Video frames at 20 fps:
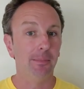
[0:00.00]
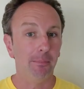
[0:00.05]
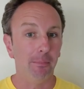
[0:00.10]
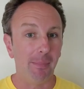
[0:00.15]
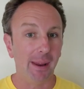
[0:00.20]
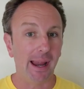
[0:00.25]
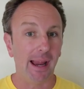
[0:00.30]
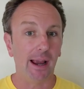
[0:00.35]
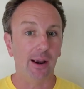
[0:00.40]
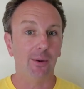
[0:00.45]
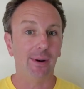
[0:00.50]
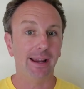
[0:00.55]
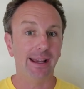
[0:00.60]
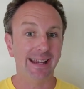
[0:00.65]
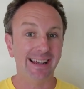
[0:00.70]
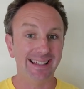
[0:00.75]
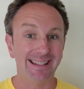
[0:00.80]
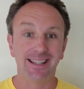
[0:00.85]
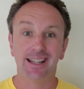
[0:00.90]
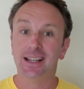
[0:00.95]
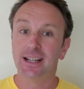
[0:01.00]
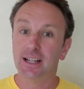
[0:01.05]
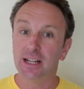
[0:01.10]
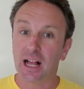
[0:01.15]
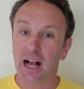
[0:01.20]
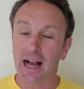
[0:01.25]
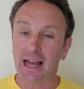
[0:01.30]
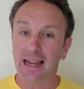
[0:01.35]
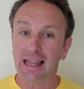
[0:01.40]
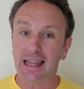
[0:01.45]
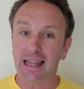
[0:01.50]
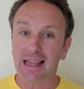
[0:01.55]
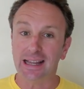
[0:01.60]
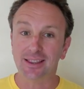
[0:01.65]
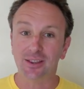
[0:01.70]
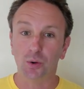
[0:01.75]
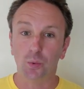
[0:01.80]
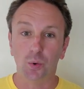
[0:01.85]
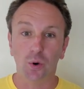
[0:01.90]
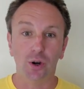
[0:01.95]
Marriott, kind of
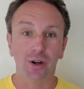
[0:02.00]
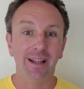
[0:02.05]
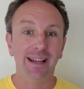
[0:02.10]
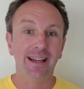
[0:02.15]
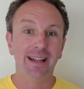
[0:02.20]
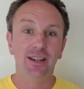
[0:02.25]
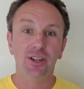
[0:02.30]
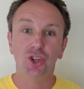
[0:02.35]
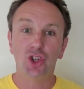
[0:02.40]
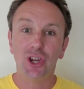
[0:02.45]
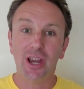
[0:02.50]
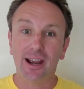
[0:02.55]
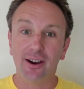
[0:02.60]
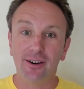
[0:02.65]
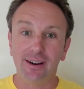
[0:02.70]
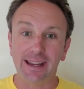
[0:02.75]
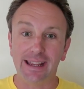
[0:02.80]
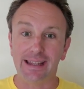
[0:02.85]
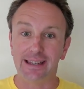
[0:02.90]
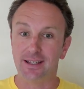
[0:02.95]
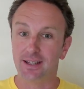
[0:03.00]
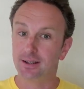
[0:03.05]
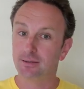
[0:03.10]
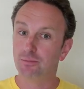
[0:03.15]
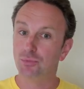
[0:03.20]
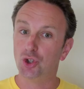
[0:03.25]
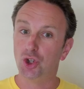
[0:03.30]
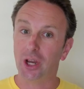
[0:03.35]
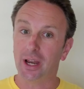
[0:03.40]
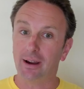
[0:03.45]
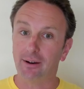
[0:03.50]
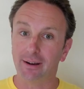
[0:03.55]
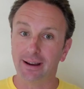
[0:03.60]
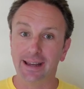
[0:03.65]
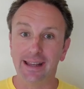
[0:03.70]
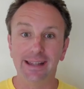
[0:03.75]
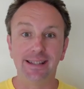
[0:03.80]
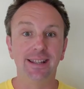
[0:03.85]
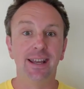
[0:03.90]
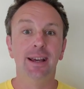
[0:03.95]
like the word chariot.
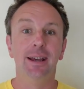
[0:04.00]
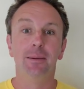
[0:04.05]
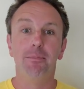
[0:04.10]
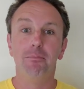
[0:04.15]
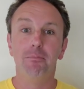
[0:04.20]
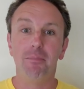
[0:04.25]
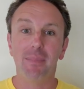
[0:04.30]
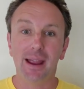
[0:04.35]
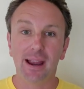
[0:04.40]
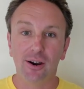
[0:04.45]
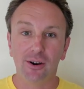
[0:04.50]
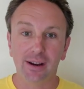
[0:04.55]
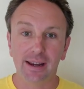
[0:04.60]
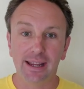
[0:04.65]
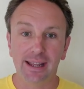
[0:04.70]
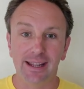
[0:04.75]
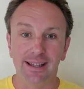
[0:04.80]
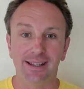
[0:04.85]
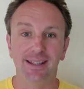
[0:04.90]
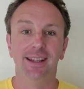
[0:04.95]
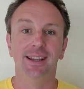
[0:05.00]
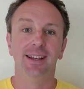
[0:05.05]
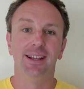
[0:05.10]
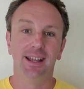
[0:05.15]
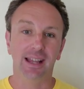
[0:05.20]
Chariot, Marriott.